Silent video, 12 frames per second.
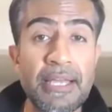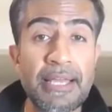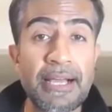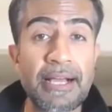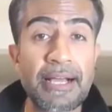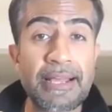
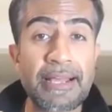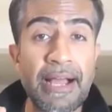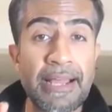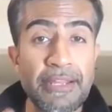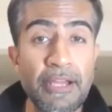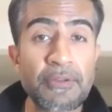I
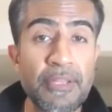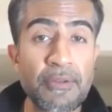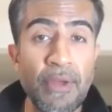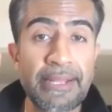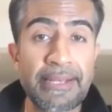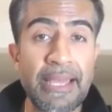know that
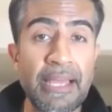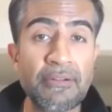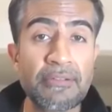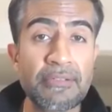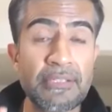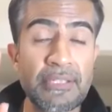right
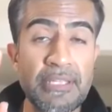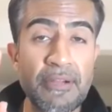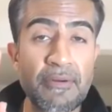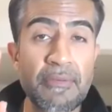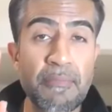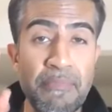now
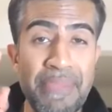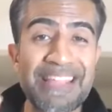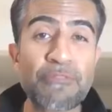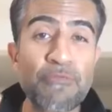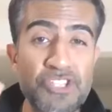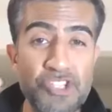there are
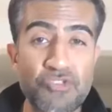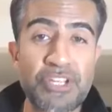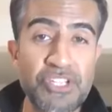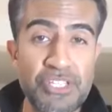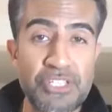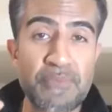big
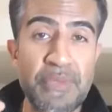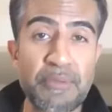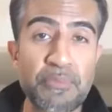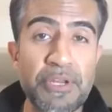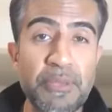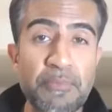restrictions
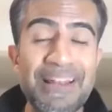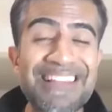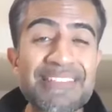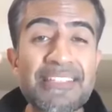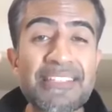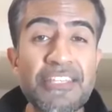being put in
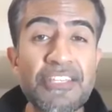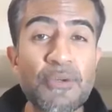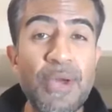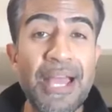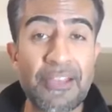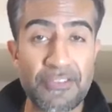place in the
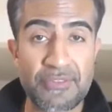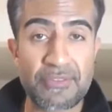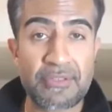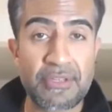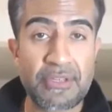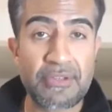US
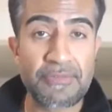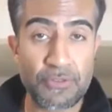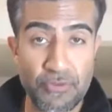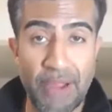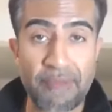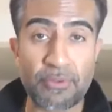for
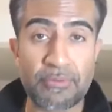travel.